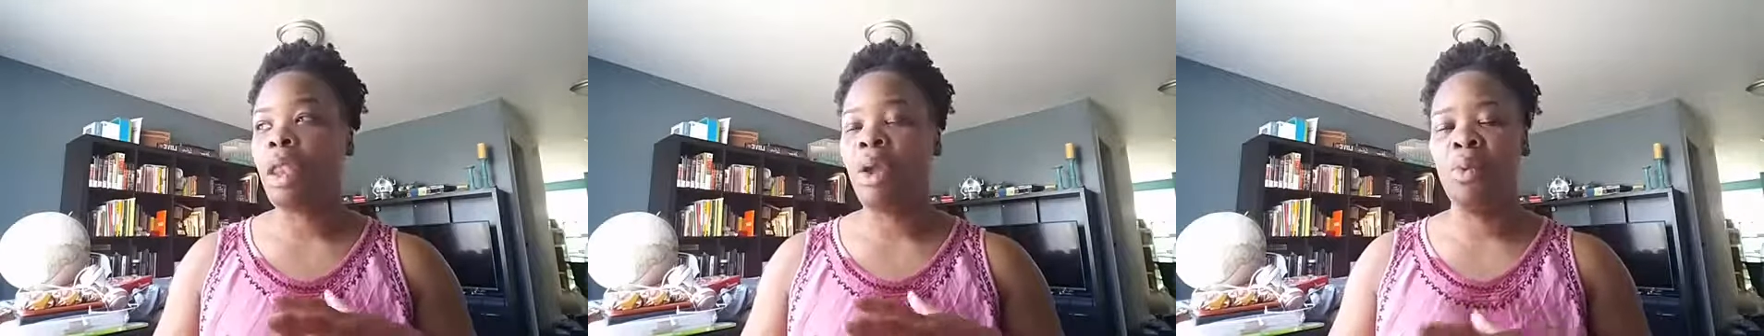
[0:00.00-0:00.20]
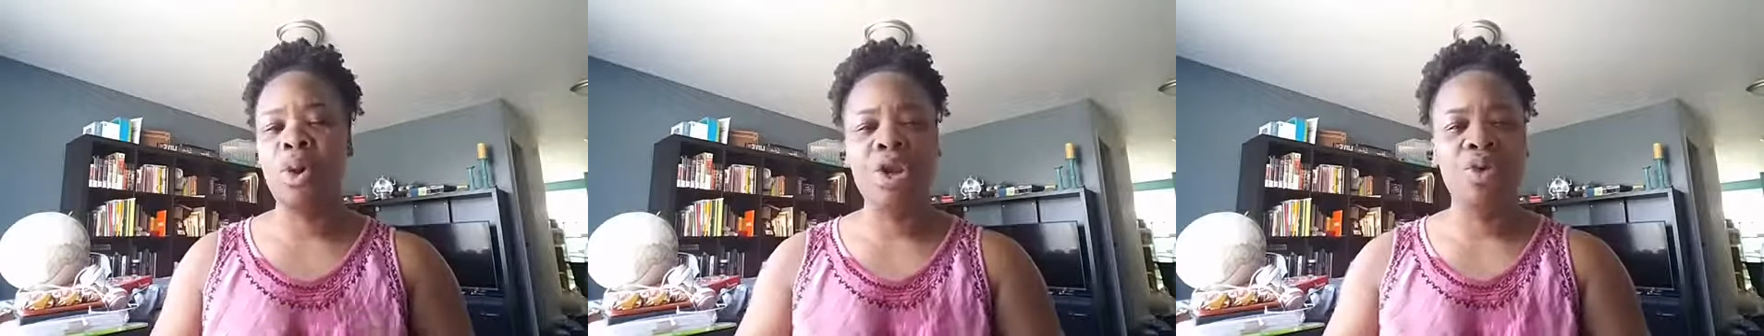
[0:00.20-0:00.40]

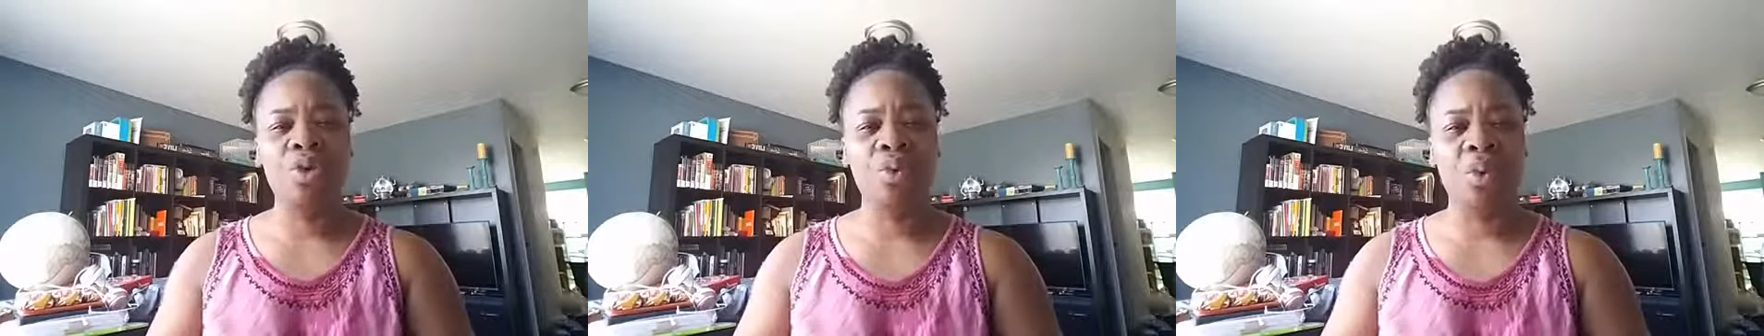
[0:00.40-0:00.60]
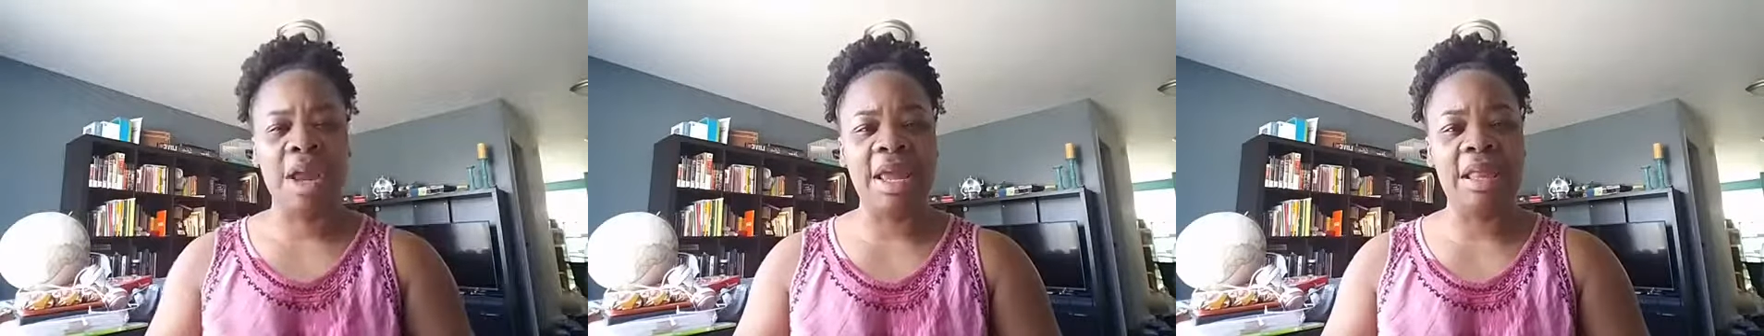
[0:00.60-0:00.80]
when you
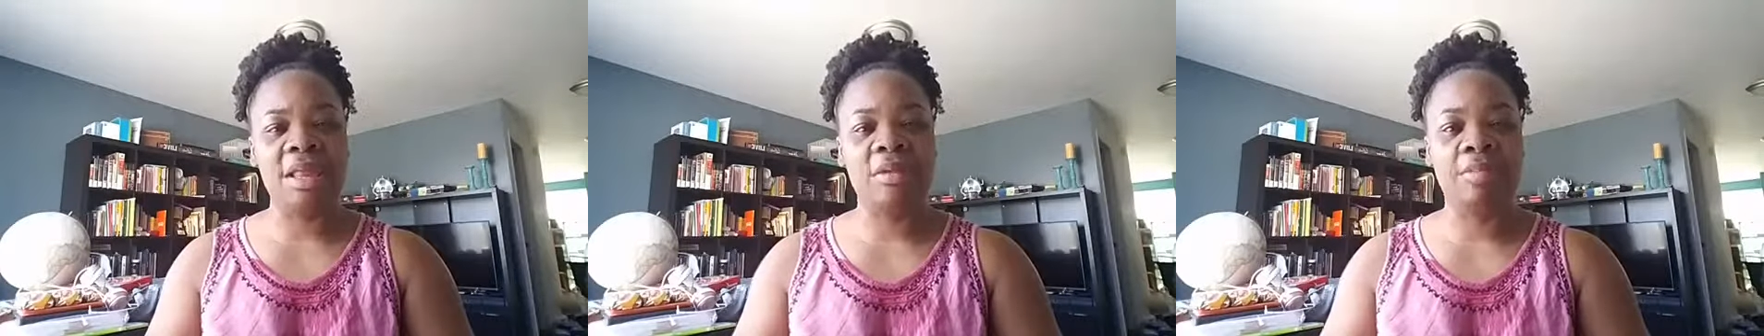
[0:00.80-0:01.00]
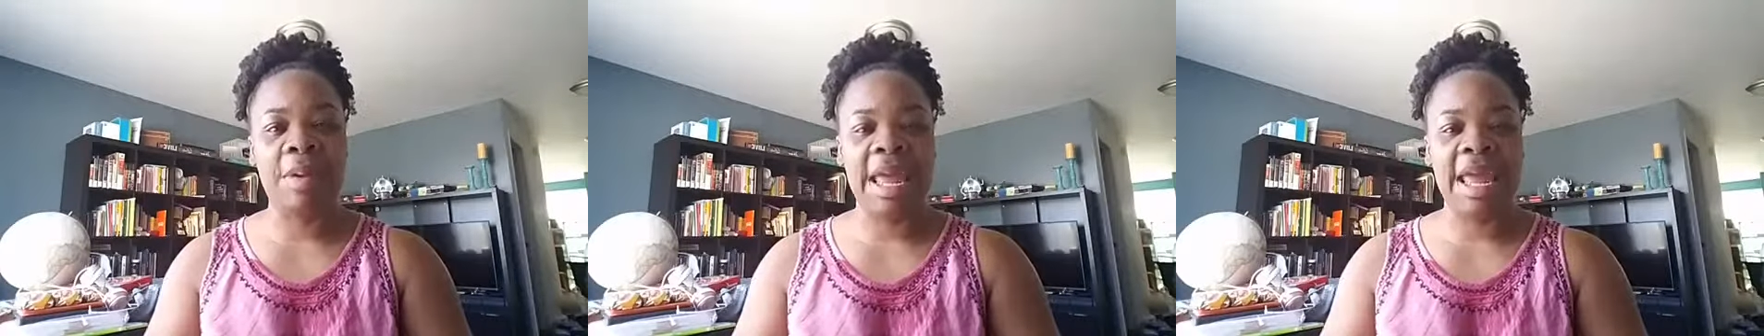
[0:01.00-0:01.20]
do
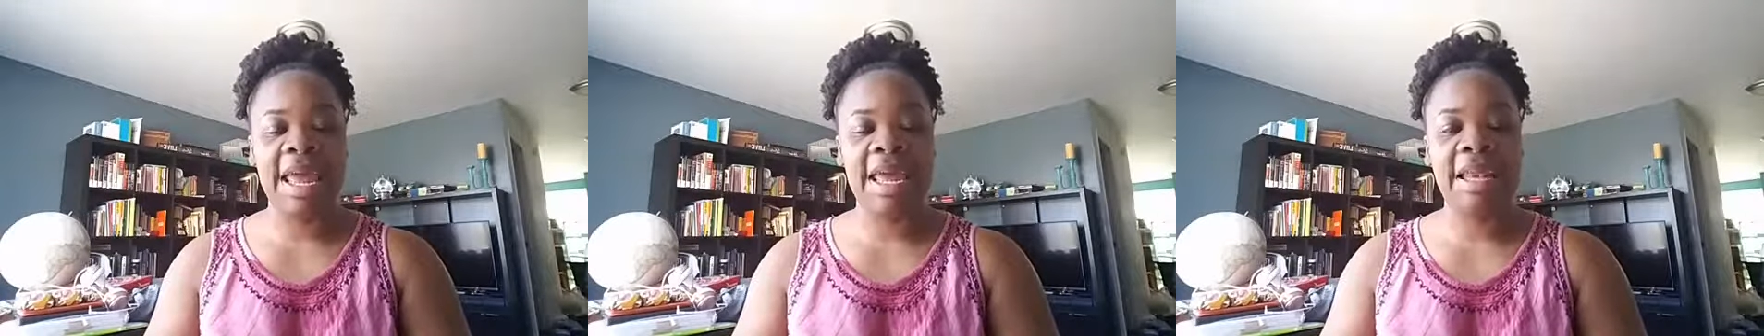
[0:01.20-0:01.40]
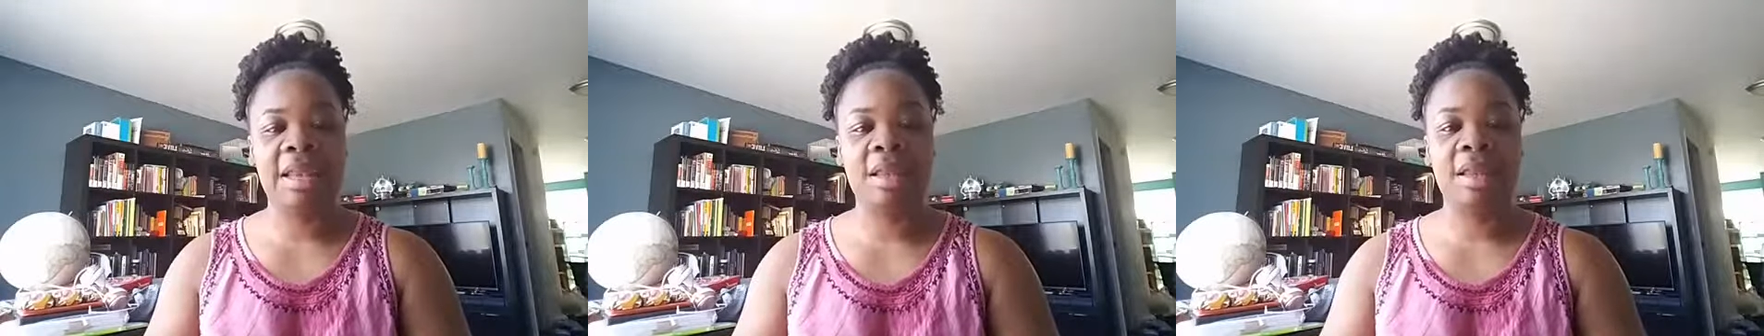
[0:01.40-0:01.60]
raised
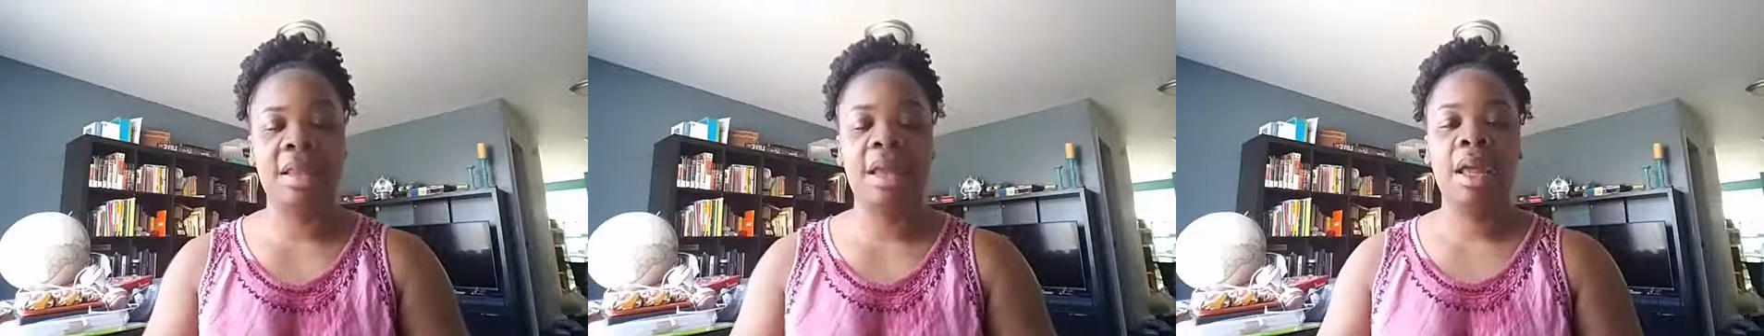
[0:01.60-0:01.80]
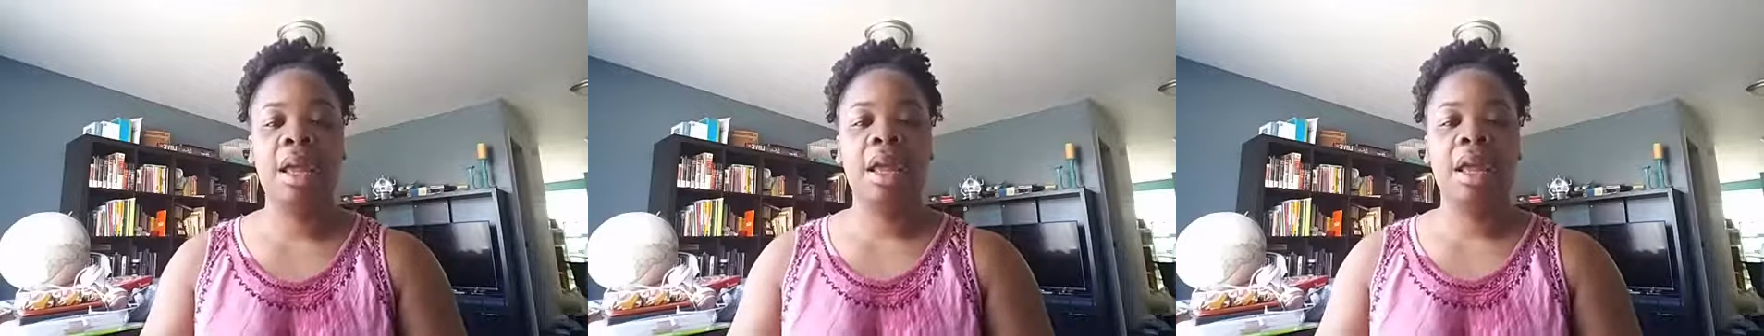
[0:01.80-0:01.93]
beds,